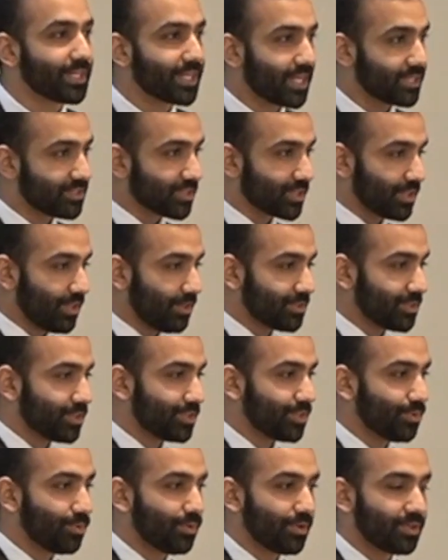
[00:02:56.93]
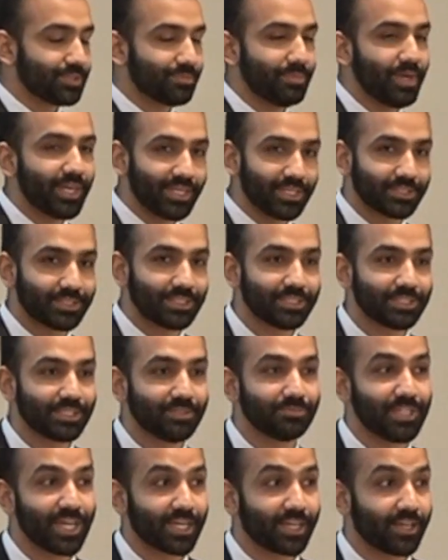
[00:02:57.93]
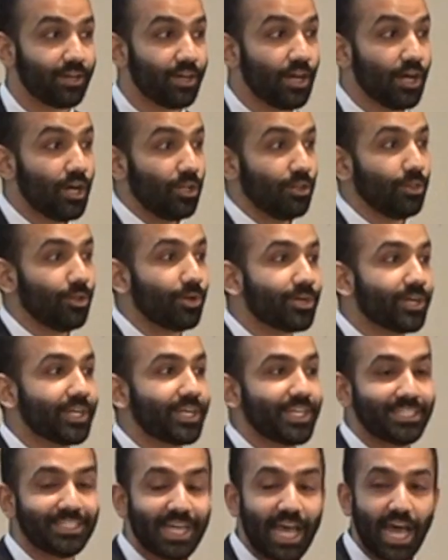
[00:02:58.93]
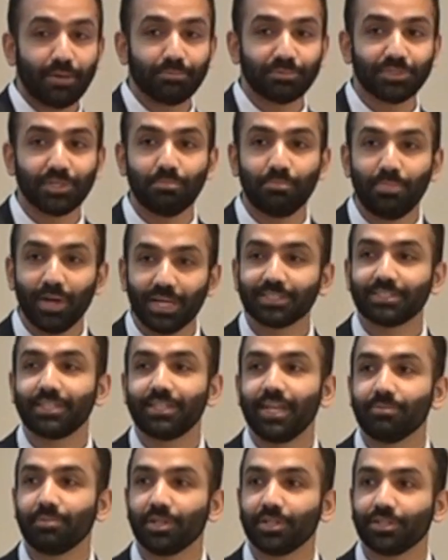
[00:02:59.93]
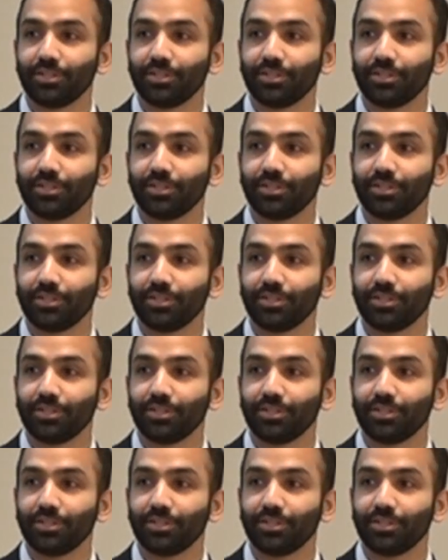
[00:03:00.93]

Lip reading: It gets us closer towards making systems that can learn and adapt to best enable